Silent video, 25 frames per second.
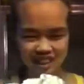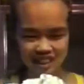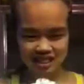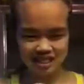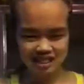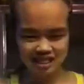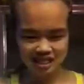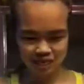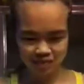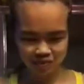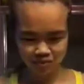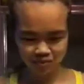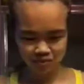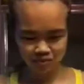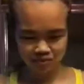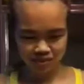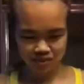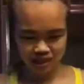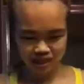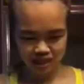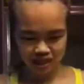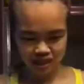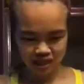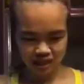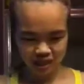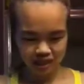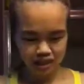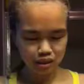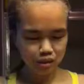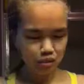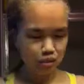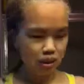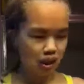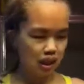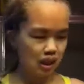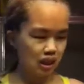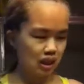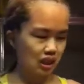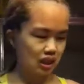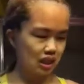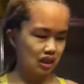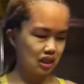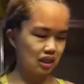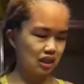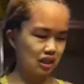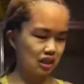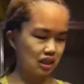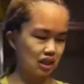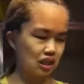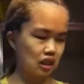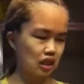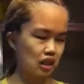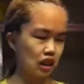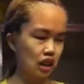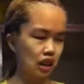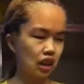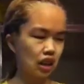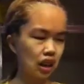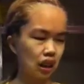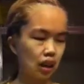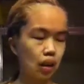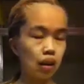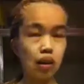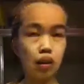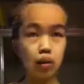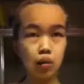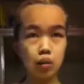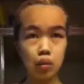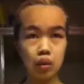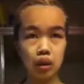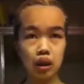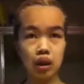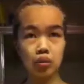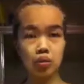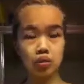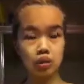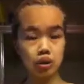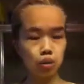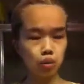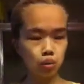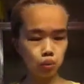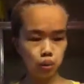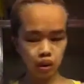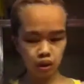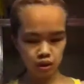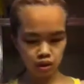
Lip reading: because what it does is a shower cap, it will help you,